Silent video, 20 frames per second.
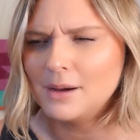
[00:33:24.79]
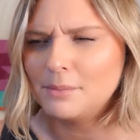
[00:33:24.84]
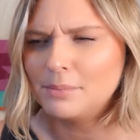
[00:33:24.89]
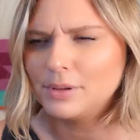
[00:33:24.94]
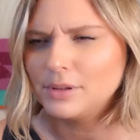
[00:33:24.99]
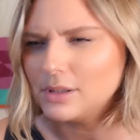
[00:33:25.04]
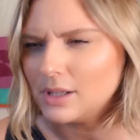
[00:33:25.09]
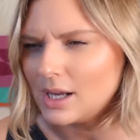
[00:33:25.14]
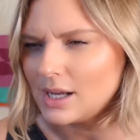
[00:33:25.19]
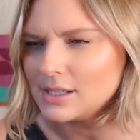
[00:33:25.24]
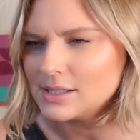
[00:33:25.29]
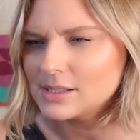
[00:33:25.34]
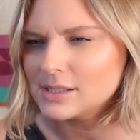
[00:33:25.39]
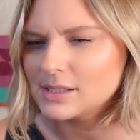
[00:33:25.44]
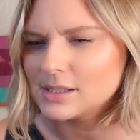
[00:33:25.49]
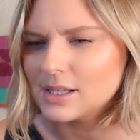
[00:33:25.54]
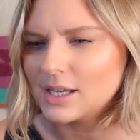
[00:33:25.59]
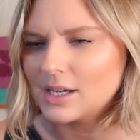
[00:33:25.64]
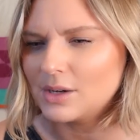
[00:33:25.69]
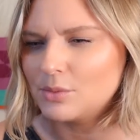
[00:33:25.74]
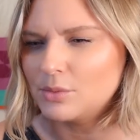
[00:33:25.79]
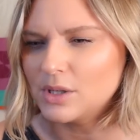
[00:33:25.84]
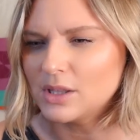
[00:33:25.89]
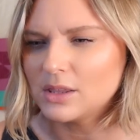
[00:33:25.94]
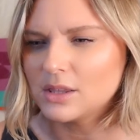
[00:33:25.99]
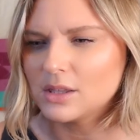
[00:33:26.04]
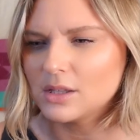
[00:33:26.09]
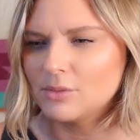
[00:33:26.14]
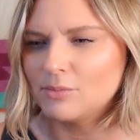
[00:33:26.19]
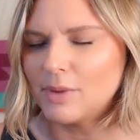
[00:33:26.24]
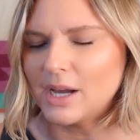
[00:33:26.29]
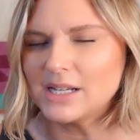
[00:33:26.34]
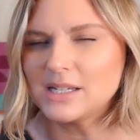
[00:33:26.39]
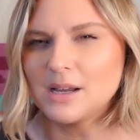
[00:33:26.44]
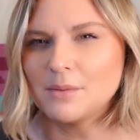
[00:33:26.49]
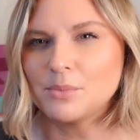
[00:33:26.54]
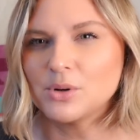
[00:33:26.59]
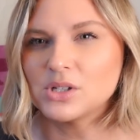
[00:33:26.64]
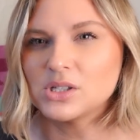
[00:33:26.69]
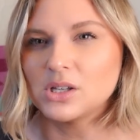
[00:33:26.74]
Plus, like with my
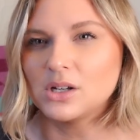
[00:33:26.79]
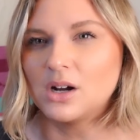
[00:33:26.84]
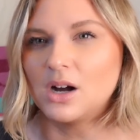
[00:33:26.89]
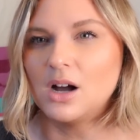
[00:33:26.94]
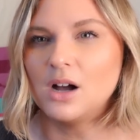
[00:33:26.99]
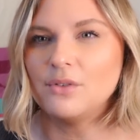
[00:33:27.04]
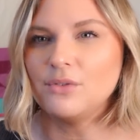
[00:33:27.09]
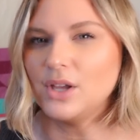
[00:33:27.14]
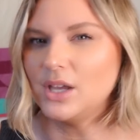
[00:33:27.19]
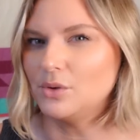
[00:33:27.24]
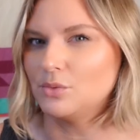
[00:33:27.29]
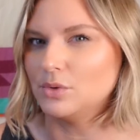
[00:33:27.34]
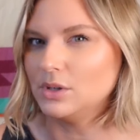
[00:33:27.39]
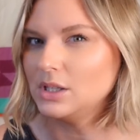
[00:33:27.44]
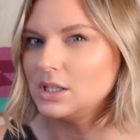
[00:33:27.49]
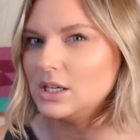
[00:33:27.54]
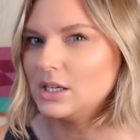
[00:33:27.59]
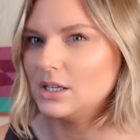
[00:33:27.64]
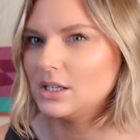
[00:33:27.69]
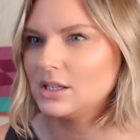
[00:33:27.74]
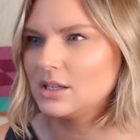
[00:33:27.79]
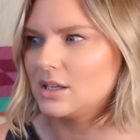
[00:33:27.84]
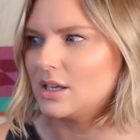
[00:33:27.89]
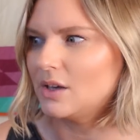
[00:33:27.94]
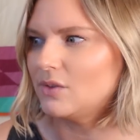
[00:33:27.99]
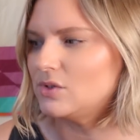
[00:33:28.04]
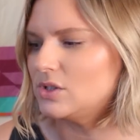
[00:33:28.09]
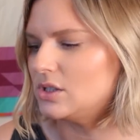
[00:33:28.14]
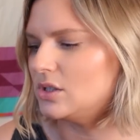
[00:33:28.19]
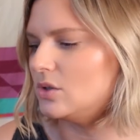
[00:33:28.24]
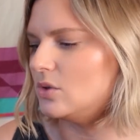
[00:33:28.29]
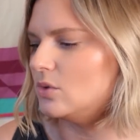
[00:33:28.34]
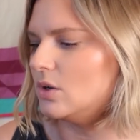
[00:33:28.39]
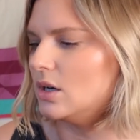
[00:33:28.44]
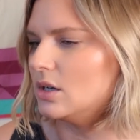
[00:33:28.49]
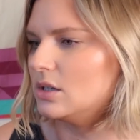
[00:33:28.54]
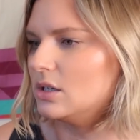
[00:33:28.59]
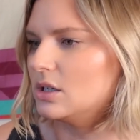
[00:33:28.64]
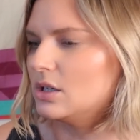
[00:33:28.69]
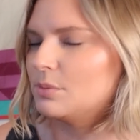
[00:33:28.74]
10% off, it really gives you
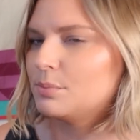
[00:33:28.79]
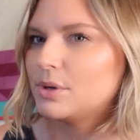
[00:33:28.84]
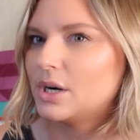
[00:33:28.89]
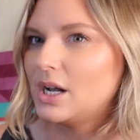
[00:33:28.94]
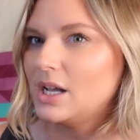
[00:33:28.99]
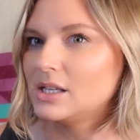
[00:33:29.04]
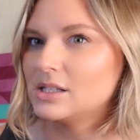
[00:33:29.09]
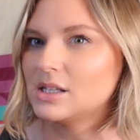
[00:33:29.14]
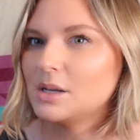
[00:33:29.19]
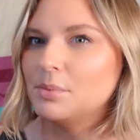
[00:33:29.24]
a good price.